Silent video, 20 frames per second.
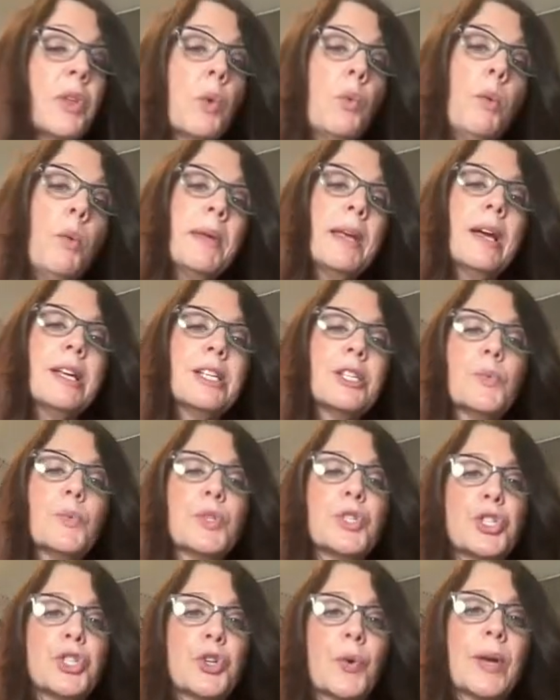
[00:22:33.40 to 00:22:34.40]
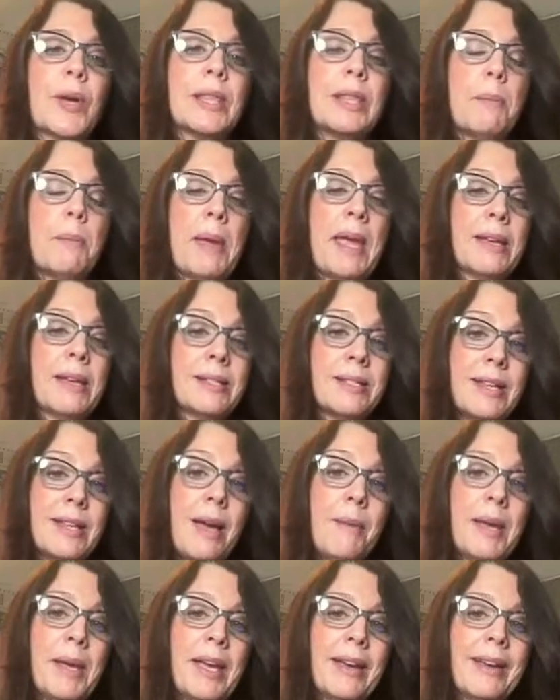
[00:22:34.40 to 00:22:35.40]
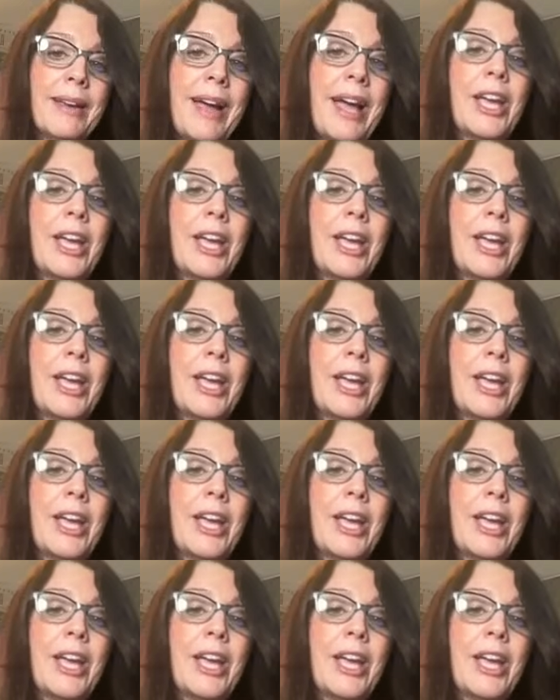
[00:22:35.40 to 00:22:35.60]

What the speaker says: Well, because it was during the pandemic,